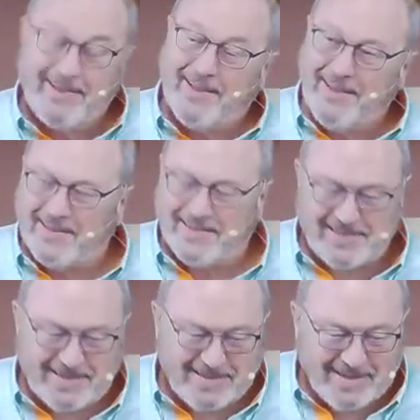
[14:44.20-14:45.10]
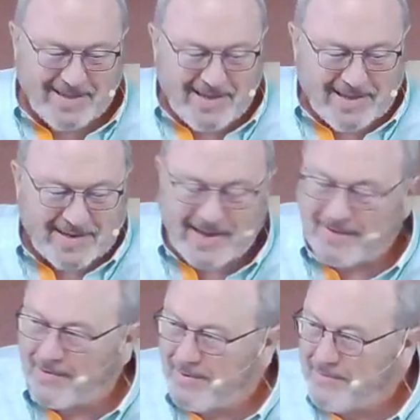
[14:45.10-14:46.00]
It's kind of
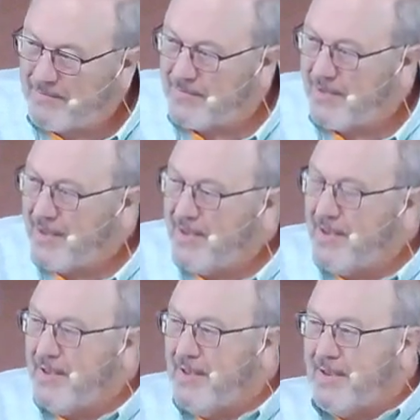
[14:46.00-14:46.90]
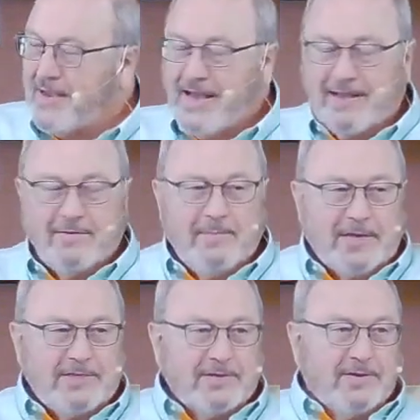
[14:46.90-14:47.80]
a
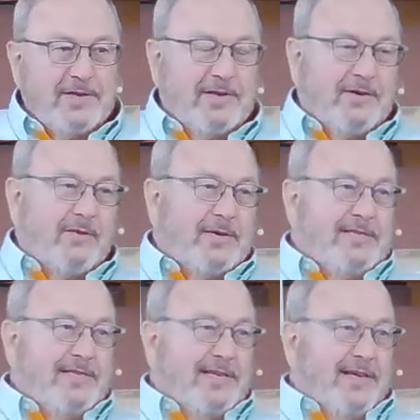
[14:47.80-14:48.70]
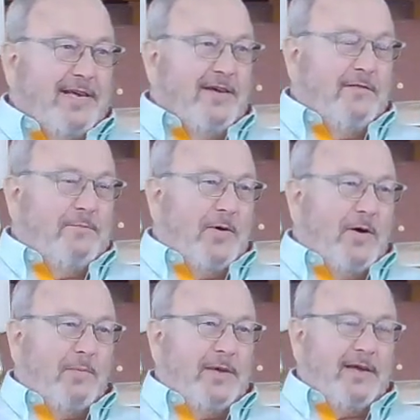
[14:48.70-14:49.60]
picture you always hear of Paul
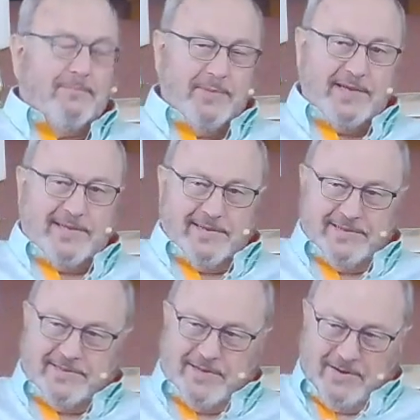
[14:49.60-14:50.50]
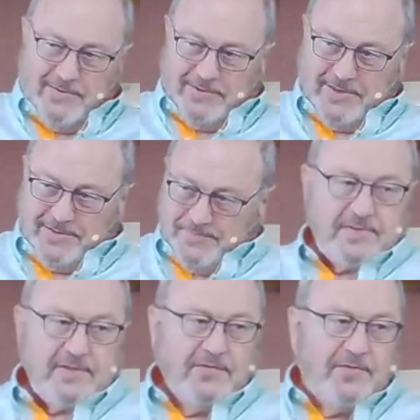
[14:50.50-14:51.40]
being beaten and stoned and
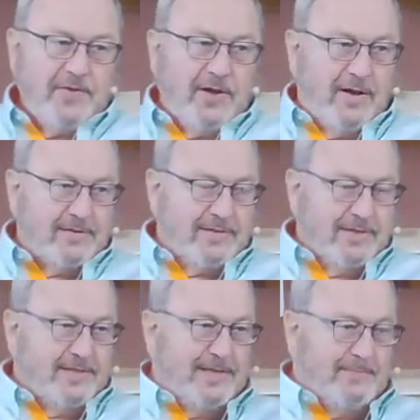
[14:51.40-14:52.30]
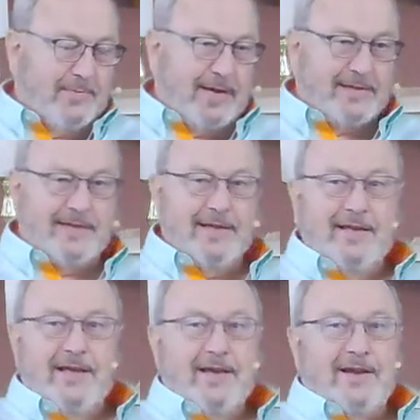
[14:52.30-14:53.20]
flogged and shipwrecked.
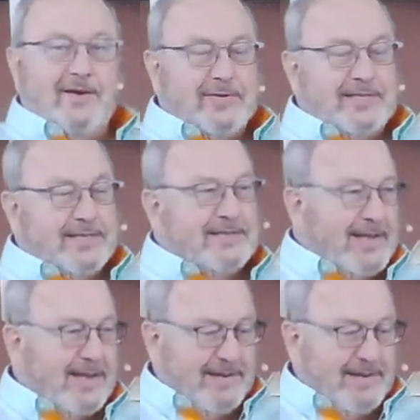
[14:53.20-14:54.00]
You know, it's just like,